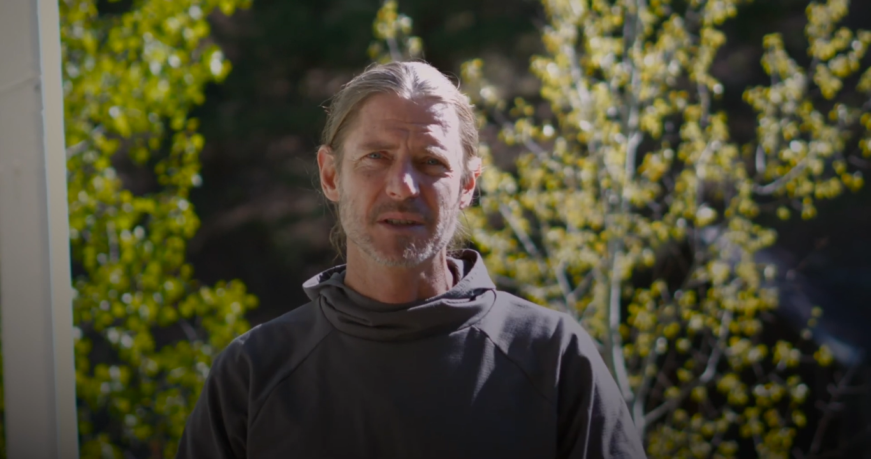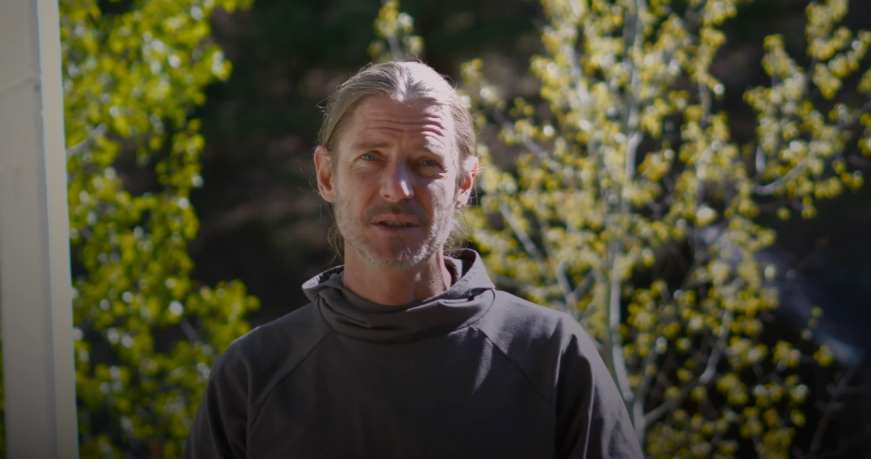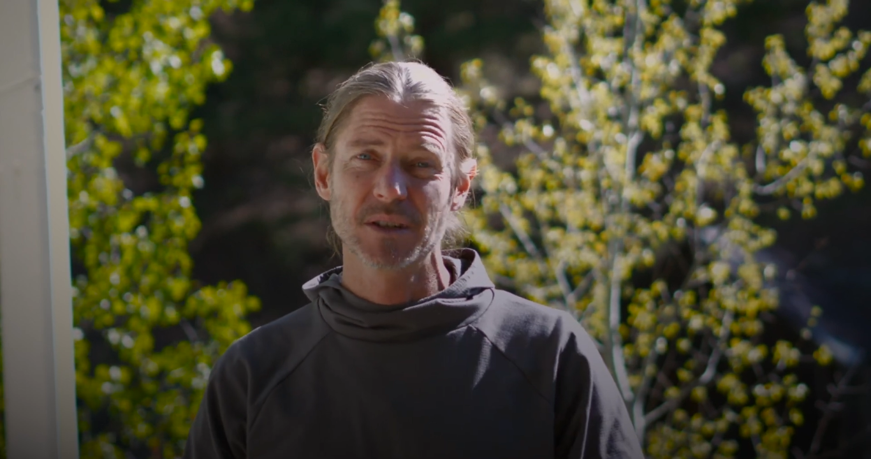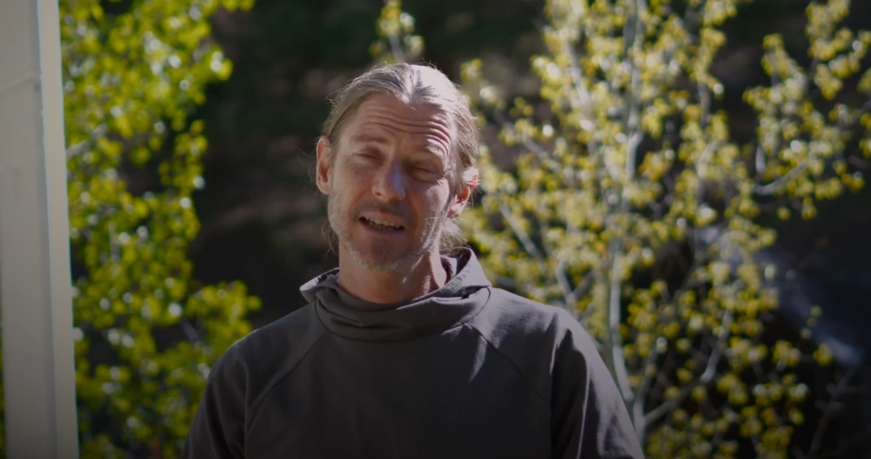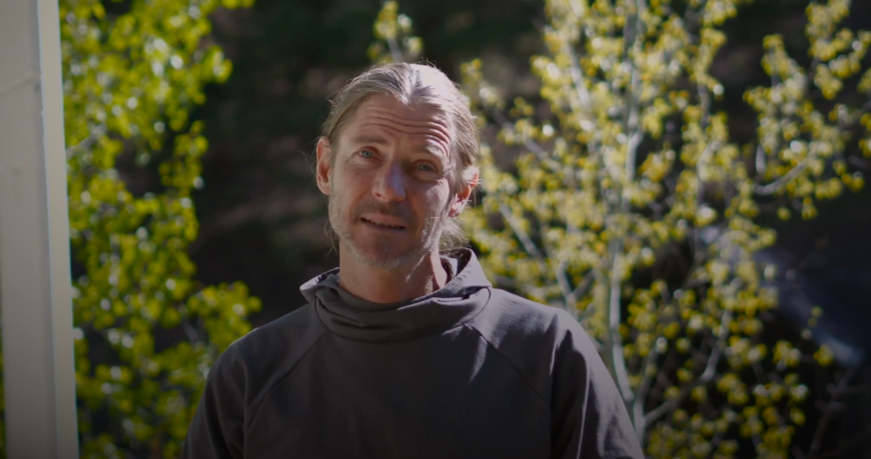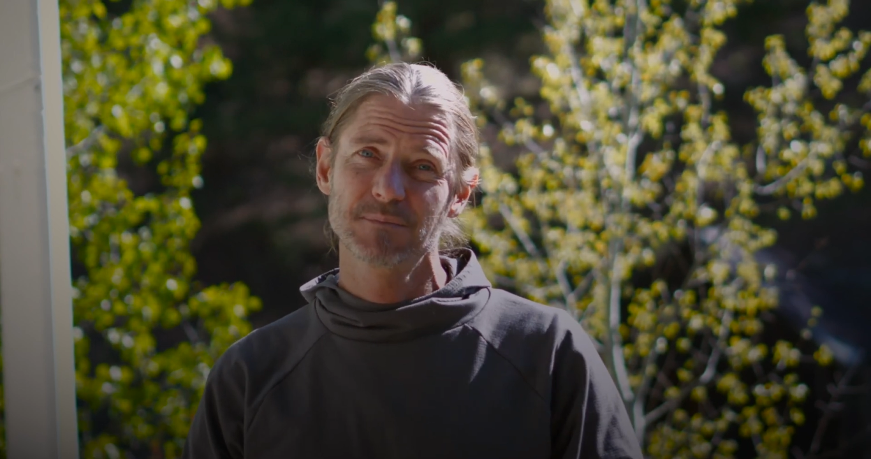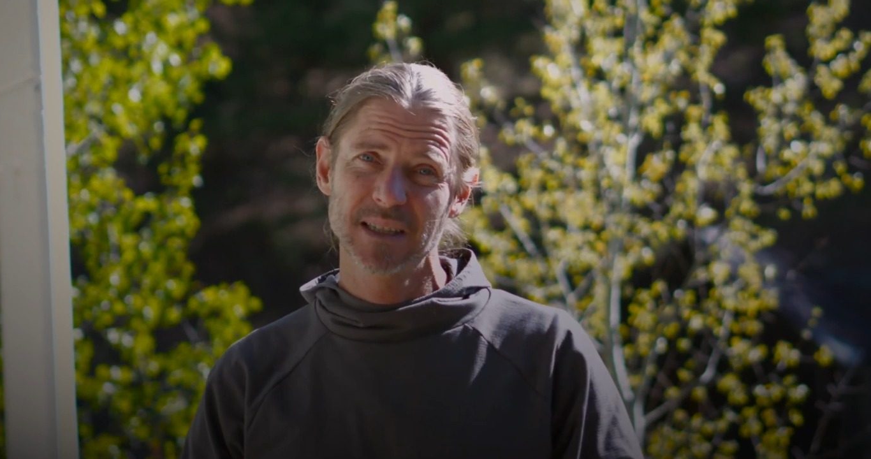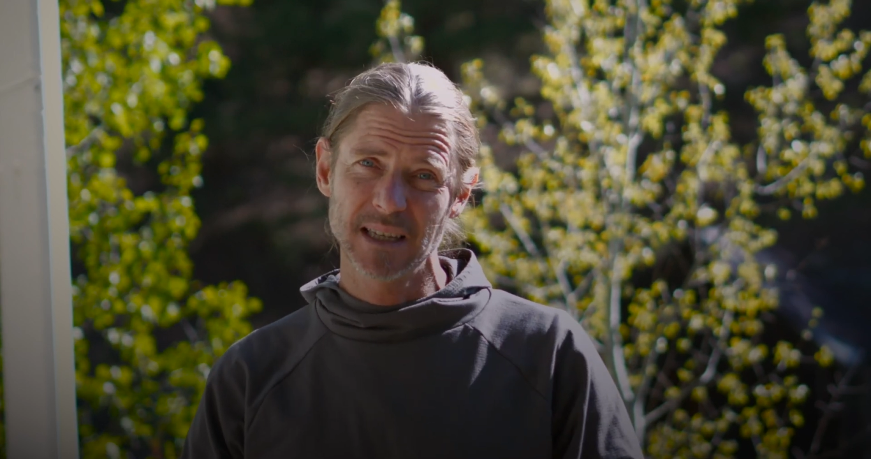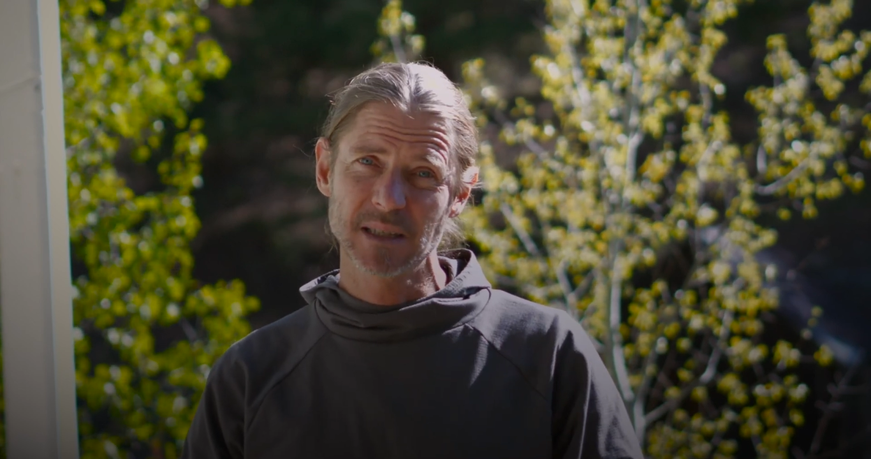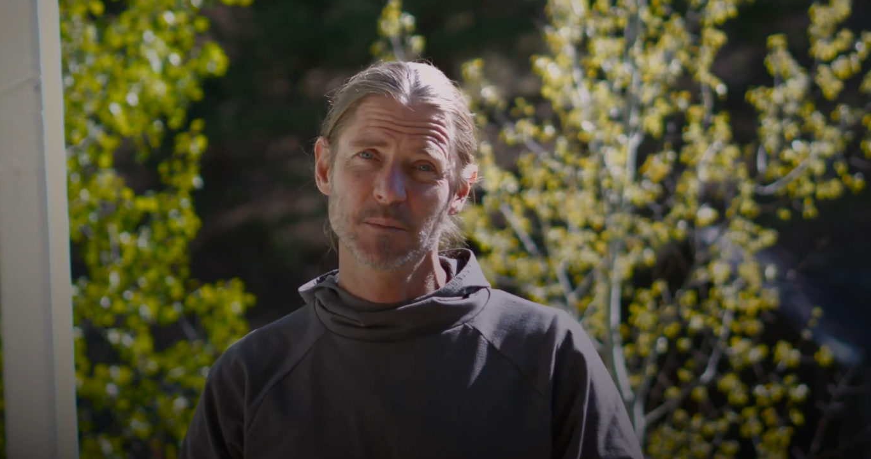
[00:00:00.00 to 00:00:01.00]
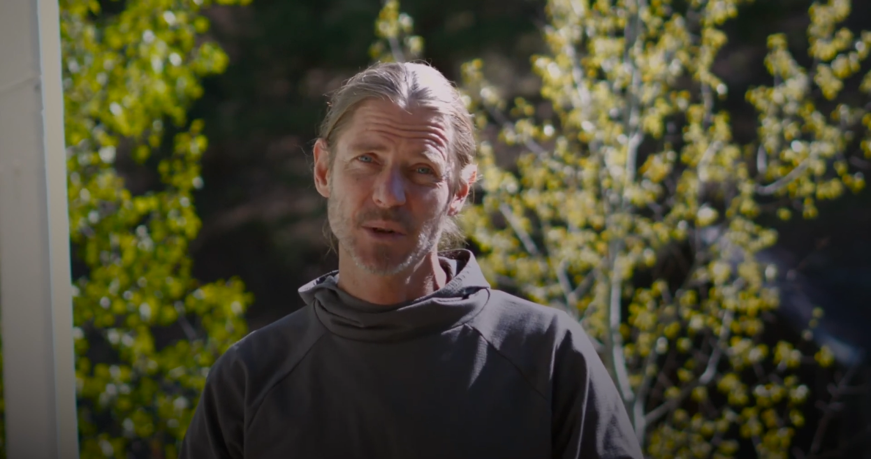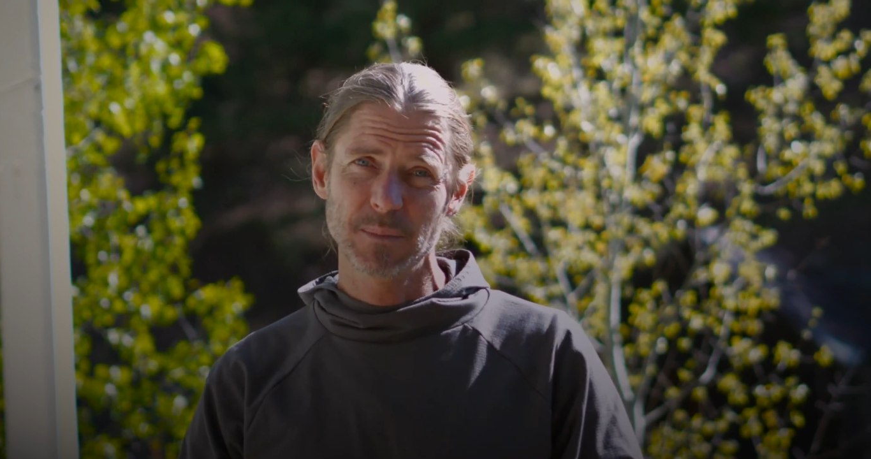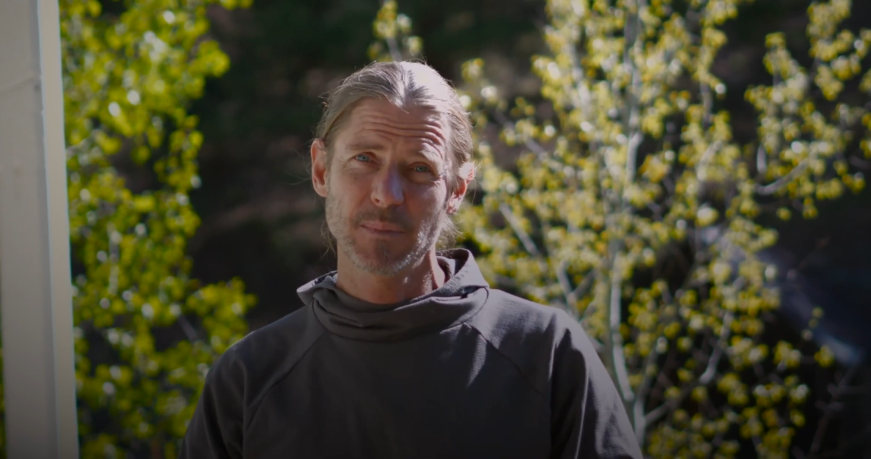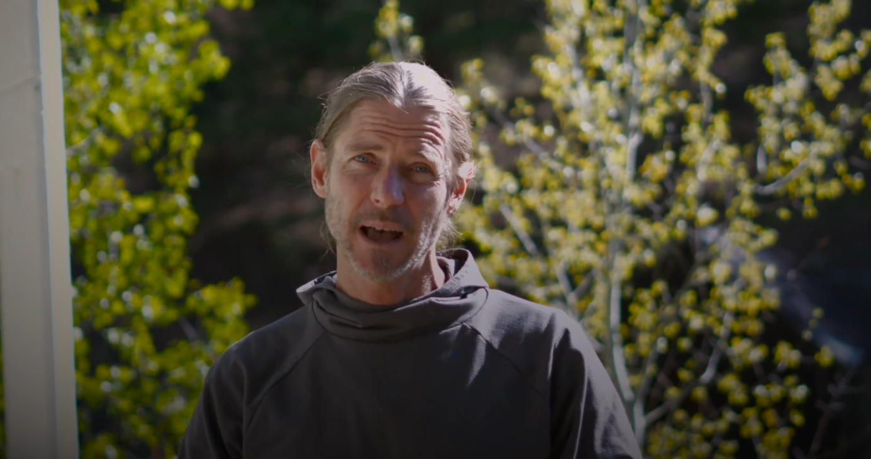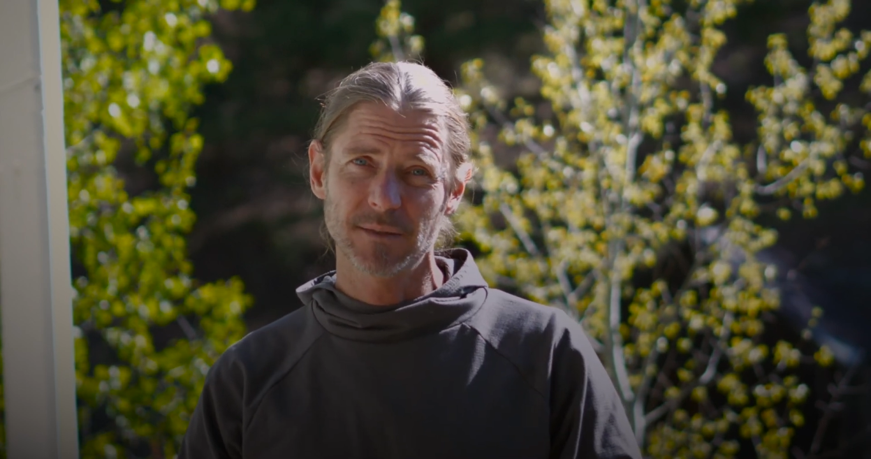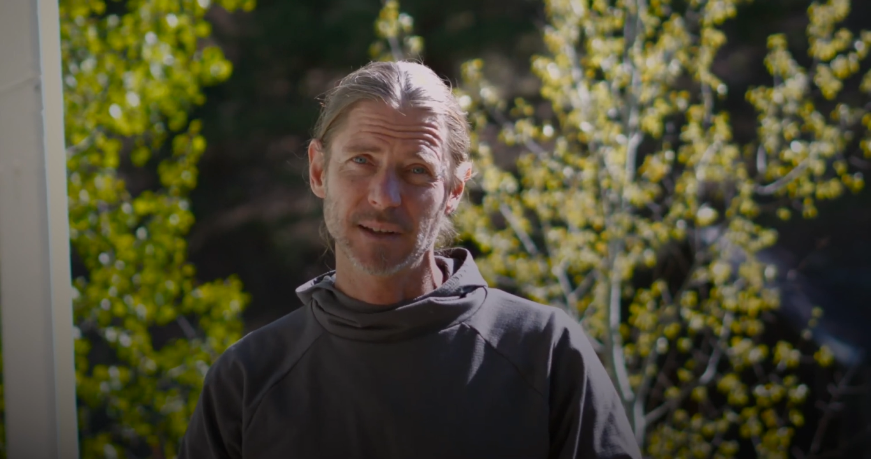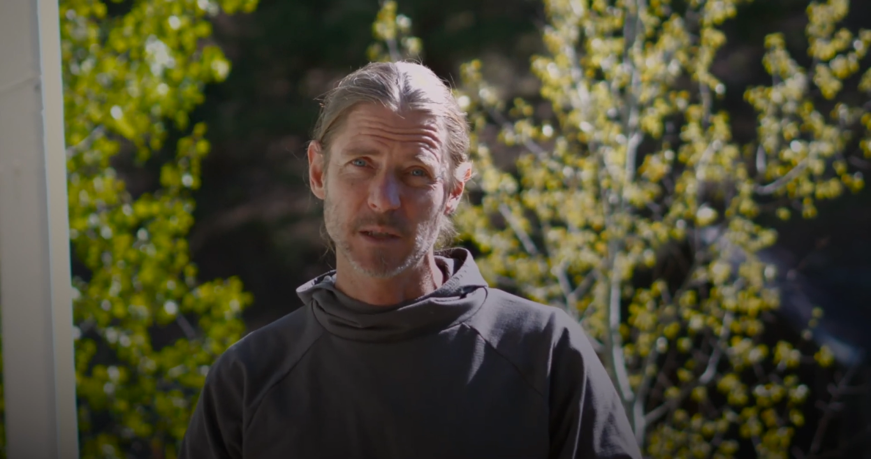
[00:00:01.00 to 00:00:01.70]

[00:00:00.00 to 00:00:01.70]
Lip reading: because you're going to see some pretty powerful